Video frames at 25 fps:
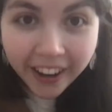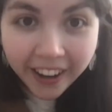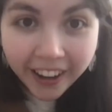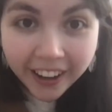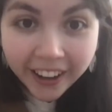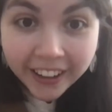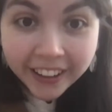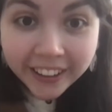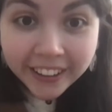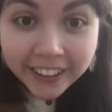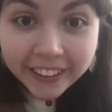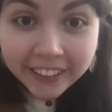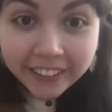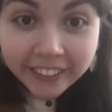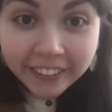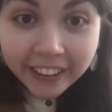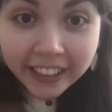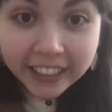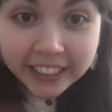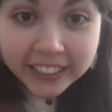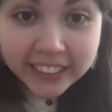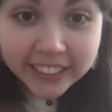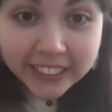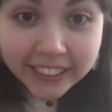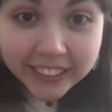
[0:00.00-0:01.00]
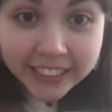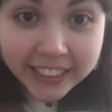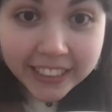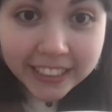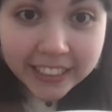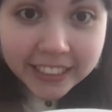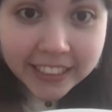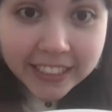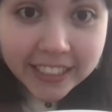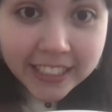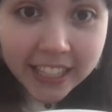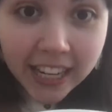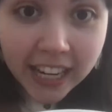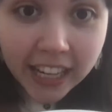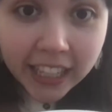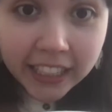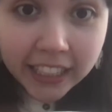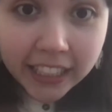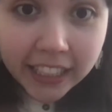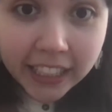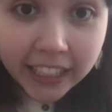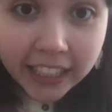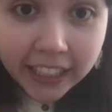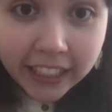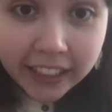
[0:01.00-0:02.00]
All right, so it's done
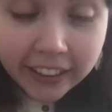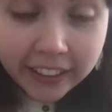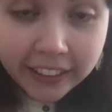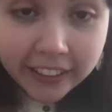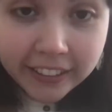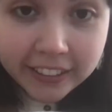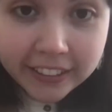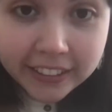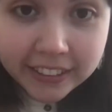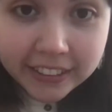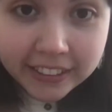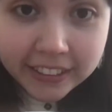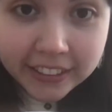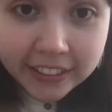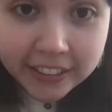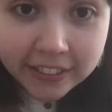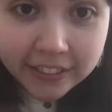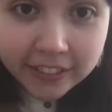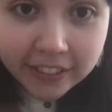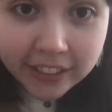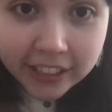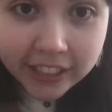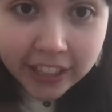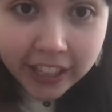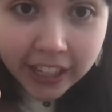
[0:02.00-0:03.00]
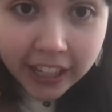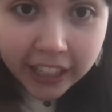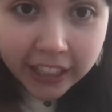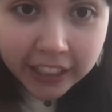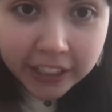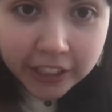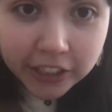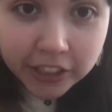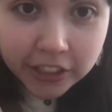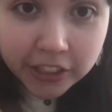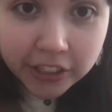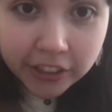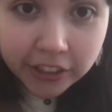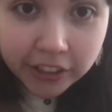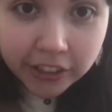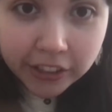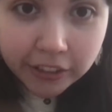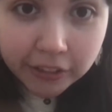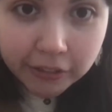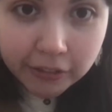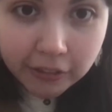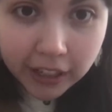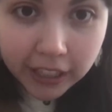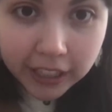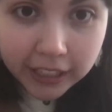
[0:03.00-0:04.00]
here. So I just want to kind of show you
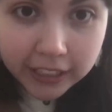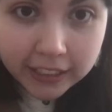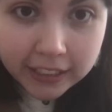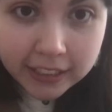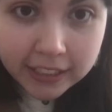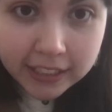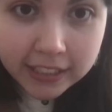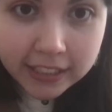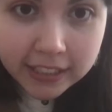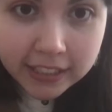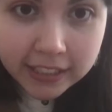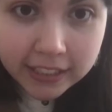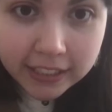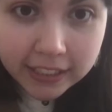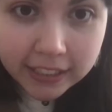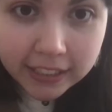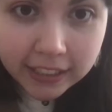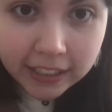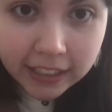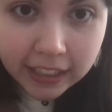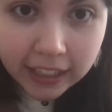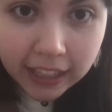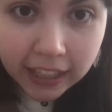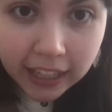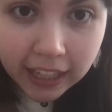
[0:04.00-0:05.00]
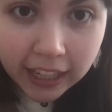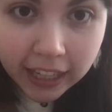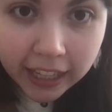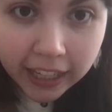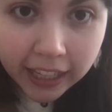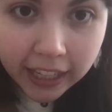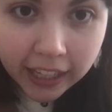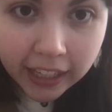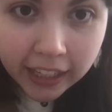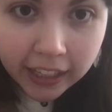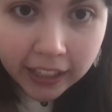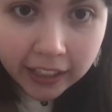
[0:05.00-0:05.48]
what it's like.